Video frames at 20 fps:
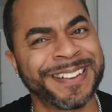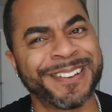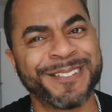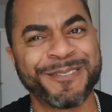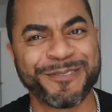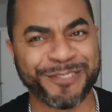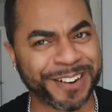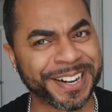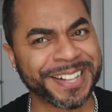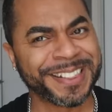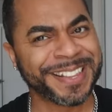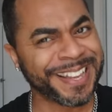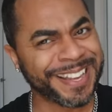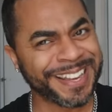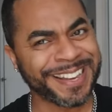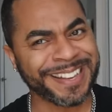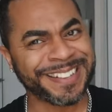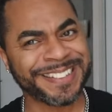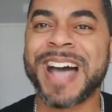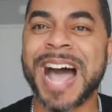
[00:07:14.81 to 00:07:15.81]
Really?
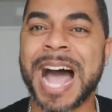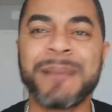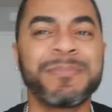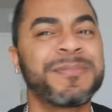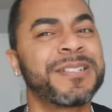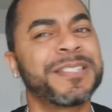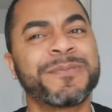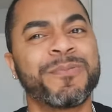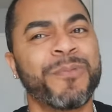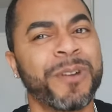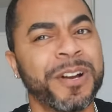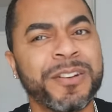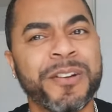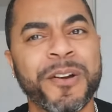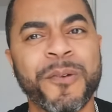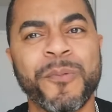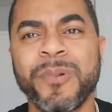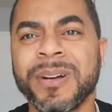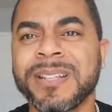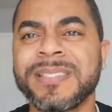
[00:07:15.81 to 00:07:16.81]
I'm just
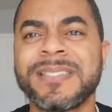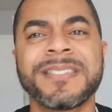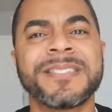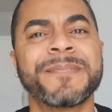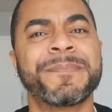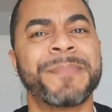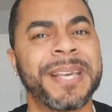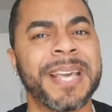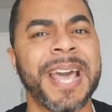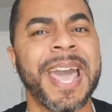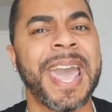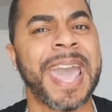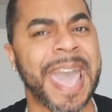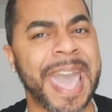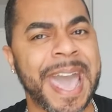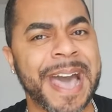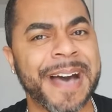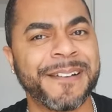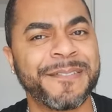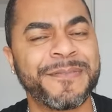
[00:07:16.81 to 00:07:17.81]
wondering, what does Mia
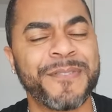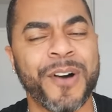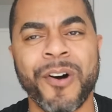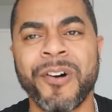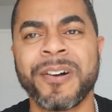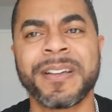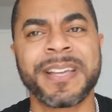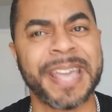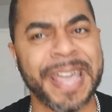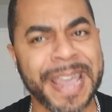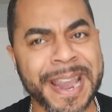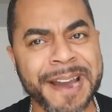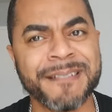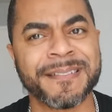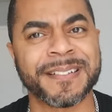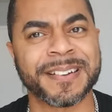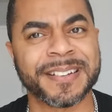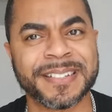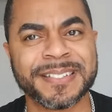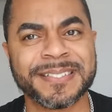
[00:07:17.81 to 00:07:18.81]
have on
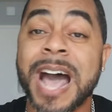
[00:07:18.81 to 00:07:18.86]
Karen?